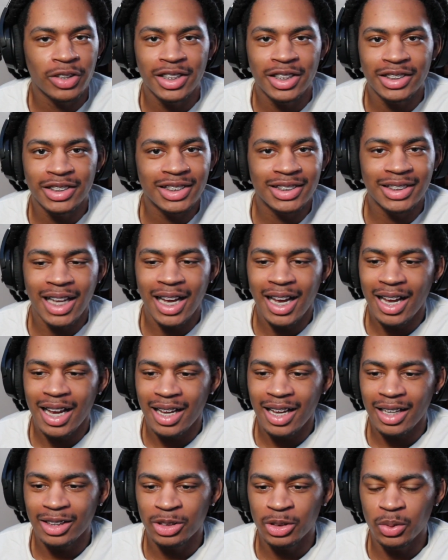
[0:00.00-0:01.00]
just
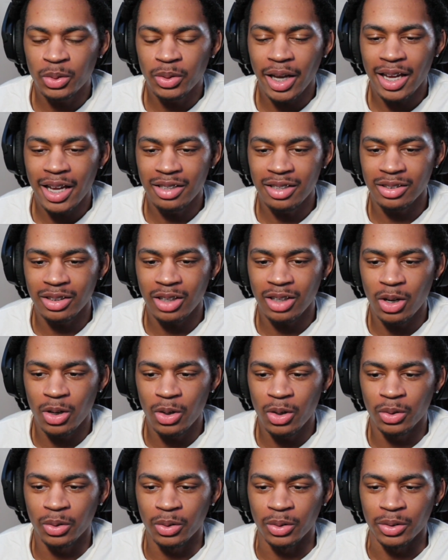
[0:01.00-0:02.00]
died 2 days
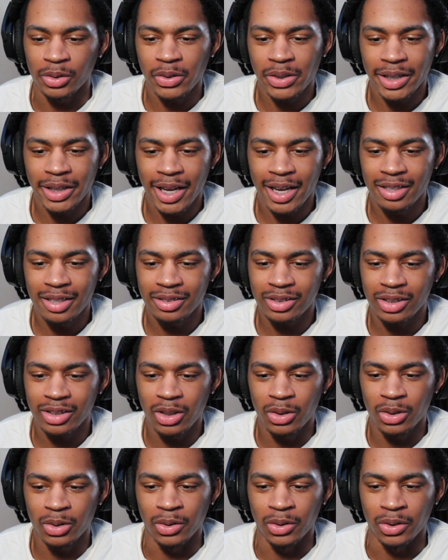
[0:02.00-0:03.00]
ago, 3 days
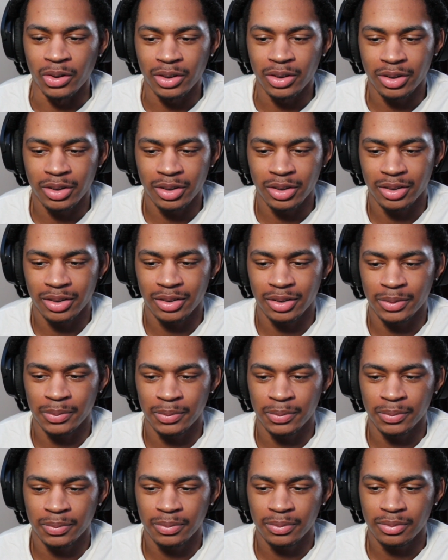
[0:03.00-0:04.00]
ago.
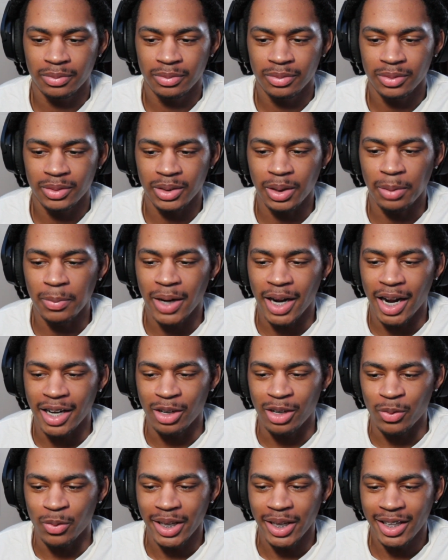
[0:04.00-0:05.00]
Oh my God, the
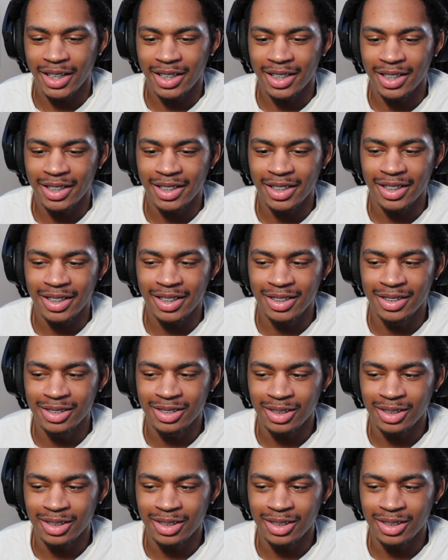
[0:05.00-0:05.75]
Rickies.